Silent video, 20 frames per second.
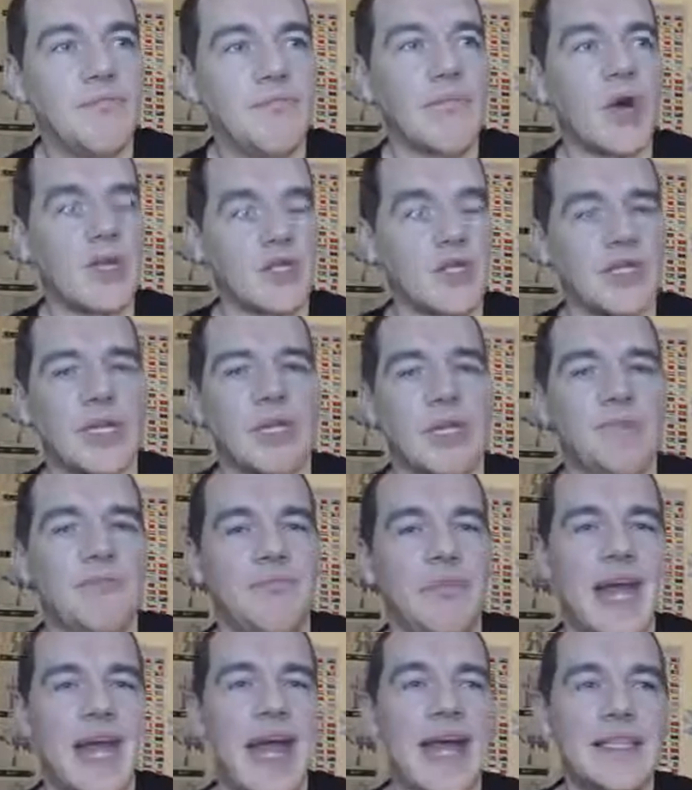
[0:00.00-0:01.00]
much
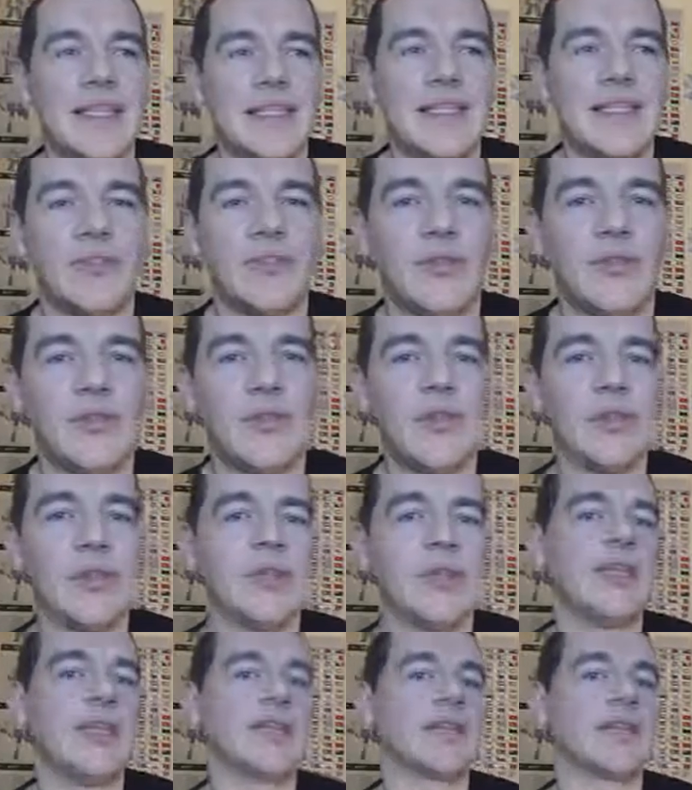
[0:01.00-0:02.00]
been added to it.
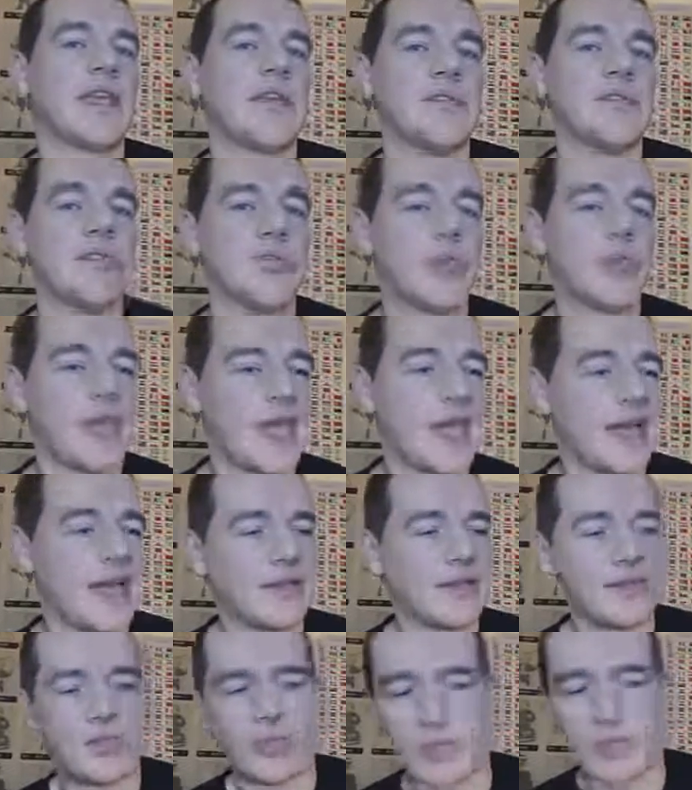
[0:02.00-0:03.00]
These games usually
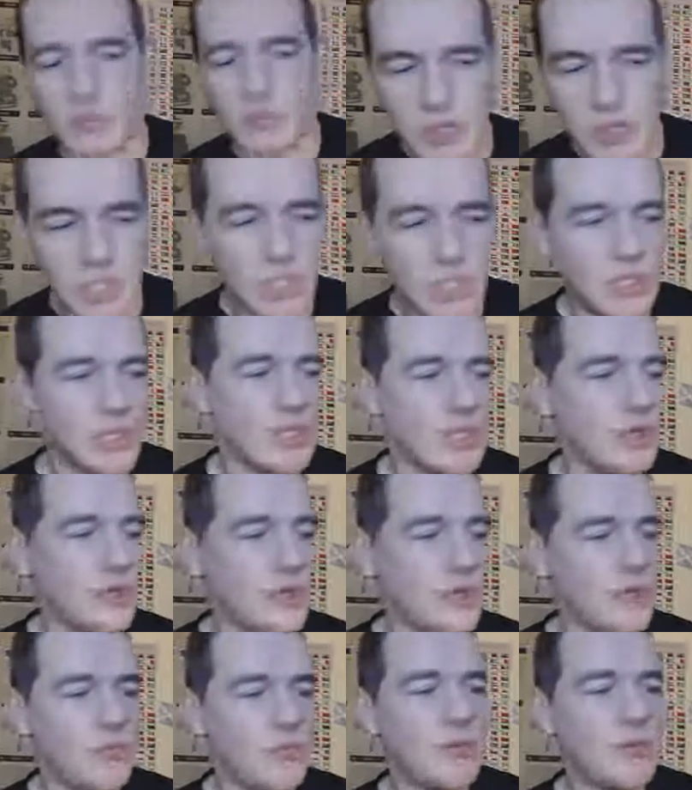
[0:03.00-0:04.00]
add something
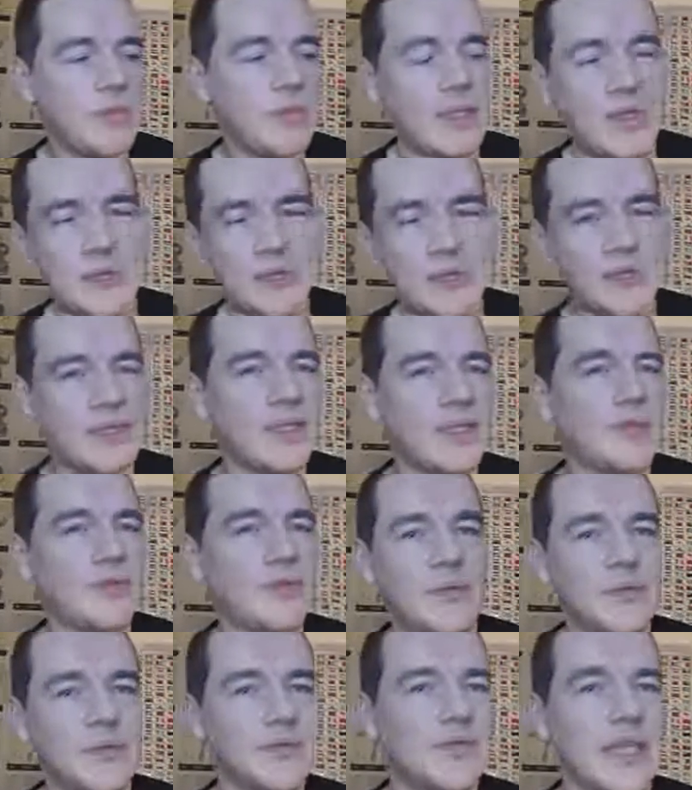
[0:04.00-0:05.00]
new, maybe, you
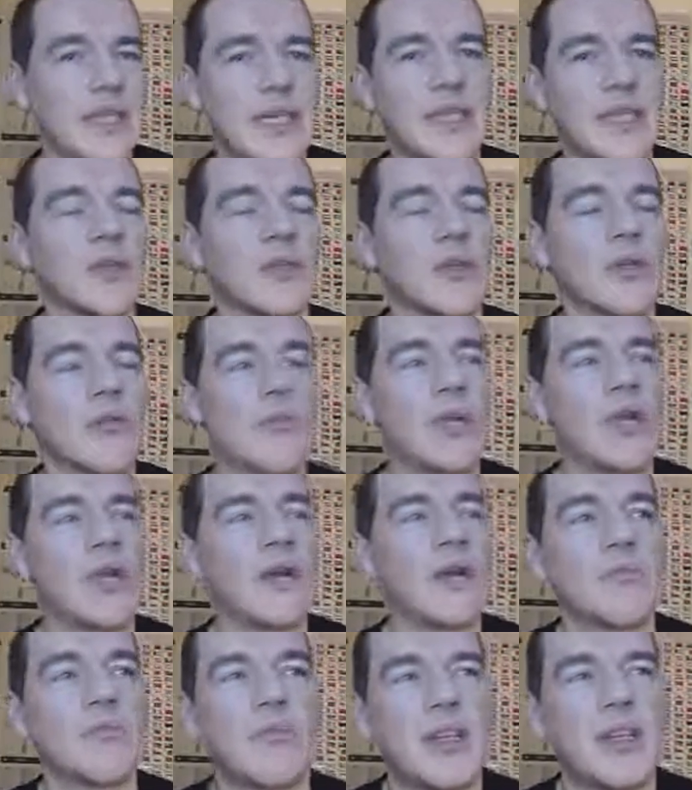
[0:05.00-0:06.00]
know, take it somewhere
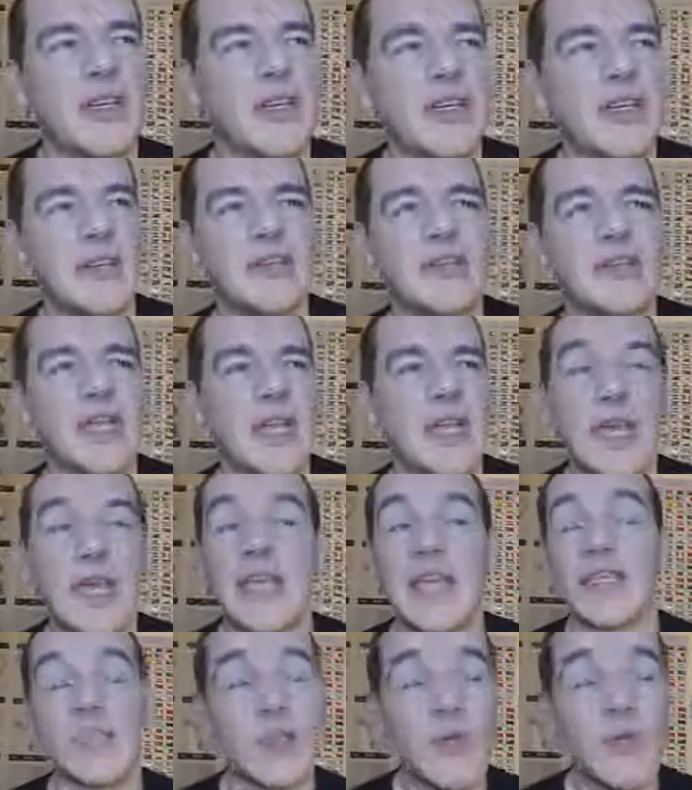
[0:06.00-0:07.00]
else. But it's,
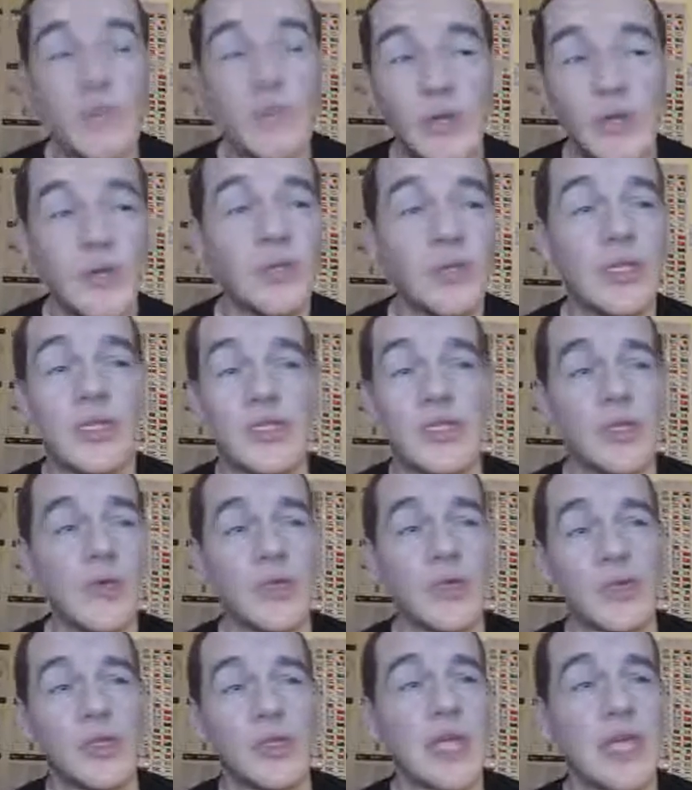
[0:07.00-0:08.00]
it's still good, it's
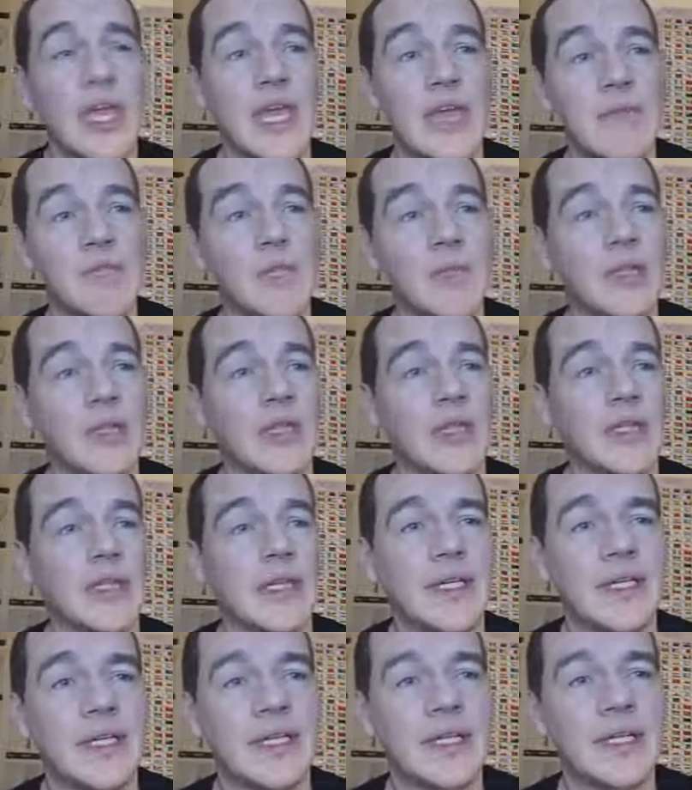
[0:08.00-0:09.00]
still a good game, but the,
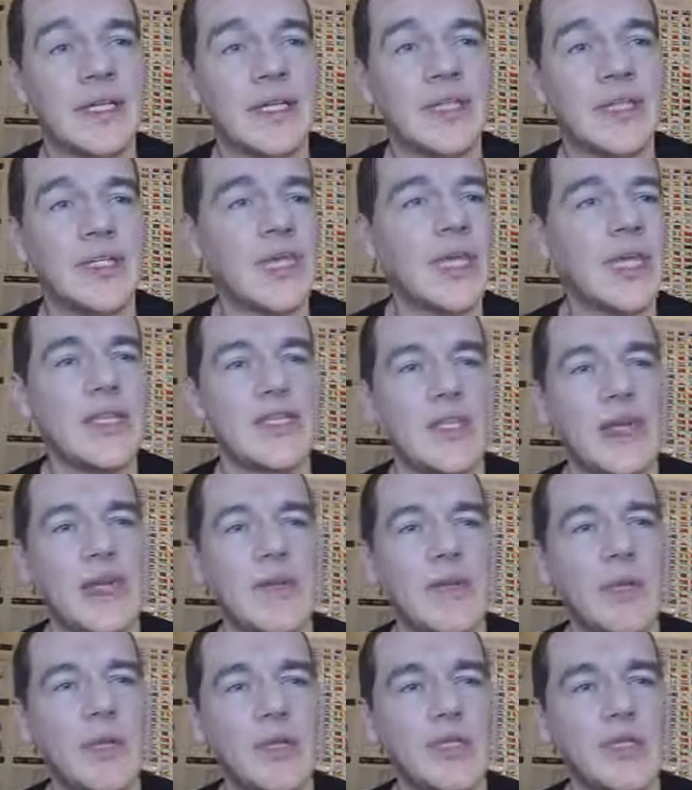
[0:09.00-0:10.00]
they changed
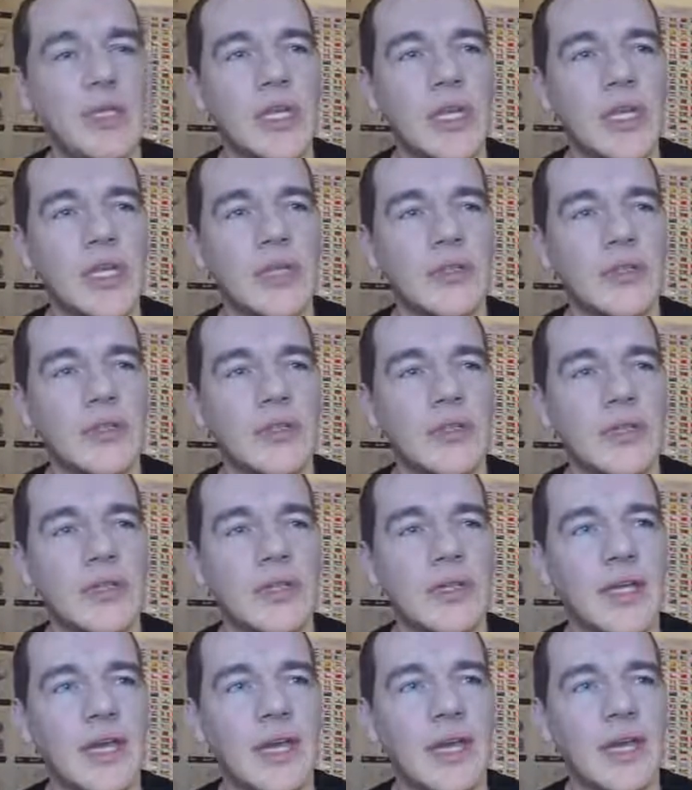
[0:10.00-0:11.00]
that much in it uh,
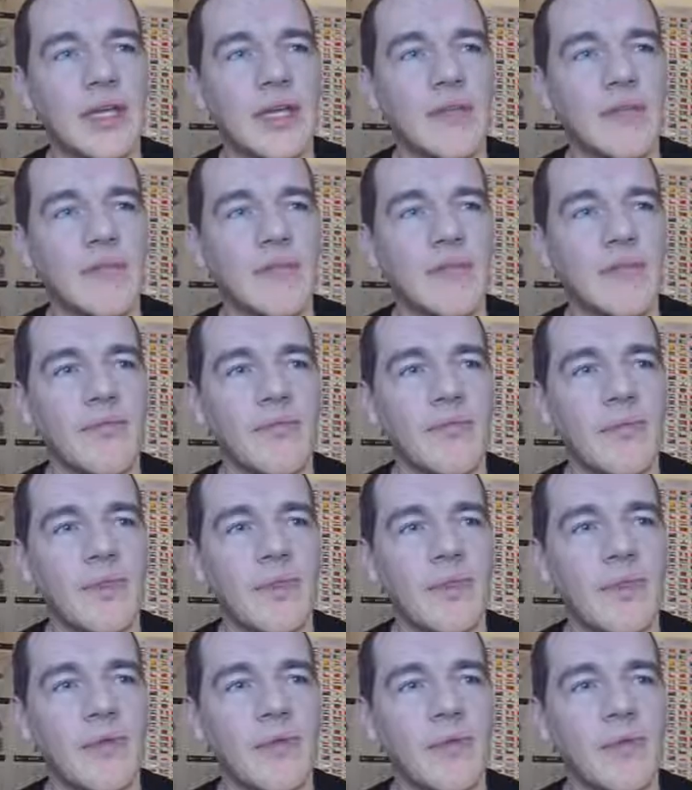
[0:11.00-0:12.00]
eh,
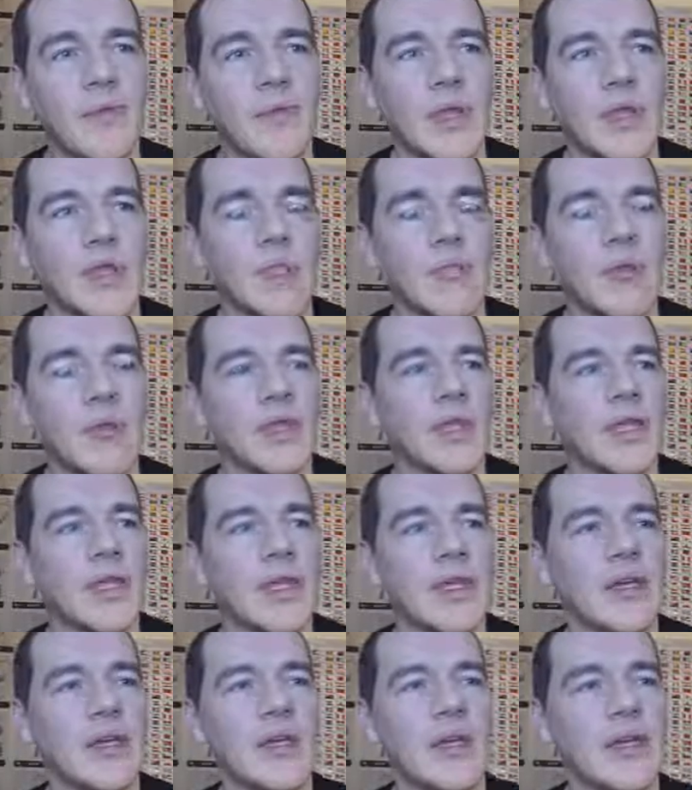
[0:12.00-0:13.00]
with with
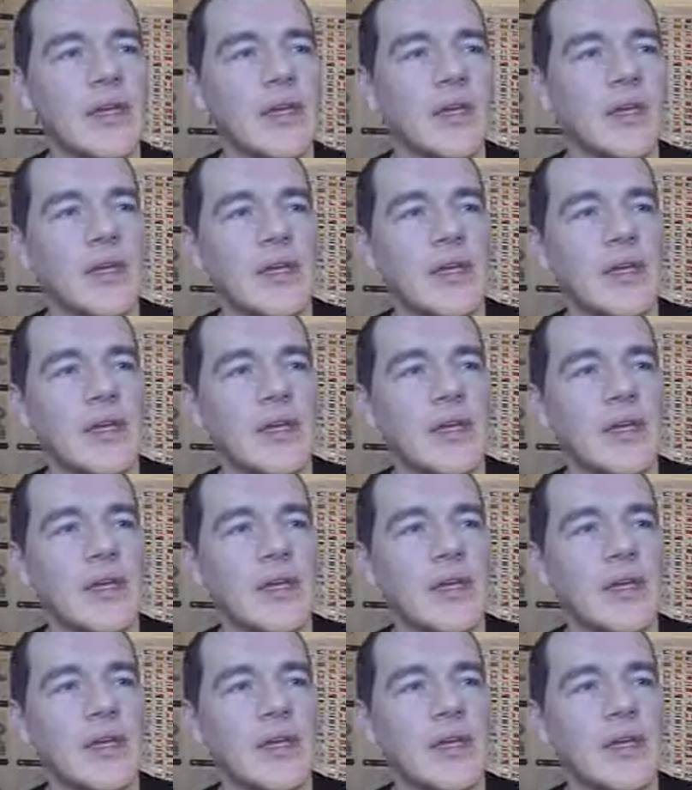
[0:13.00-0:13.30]
the